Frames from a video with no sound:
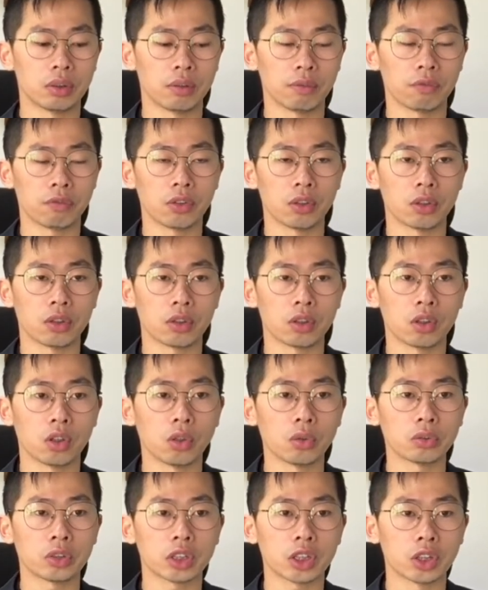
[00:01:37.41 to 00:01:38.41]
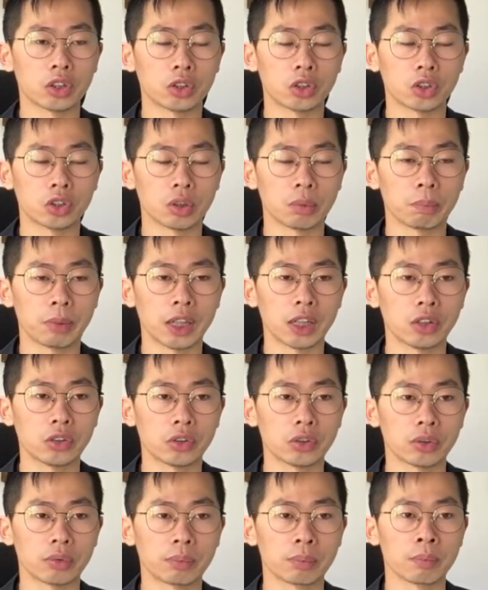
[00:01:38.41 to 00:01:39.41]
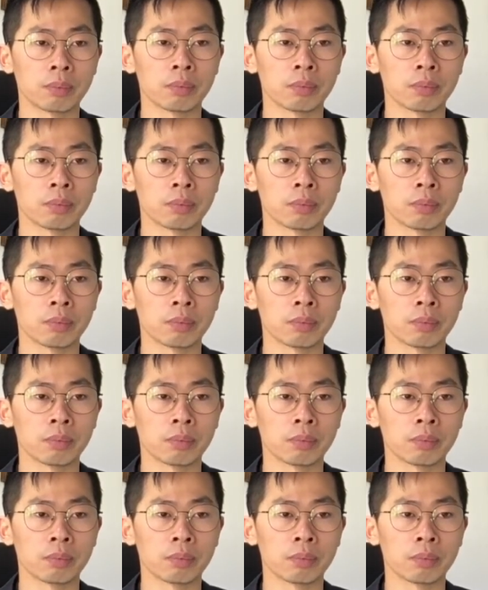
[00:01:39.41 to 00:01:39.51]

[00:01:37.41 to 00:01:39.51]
for cold condition patient,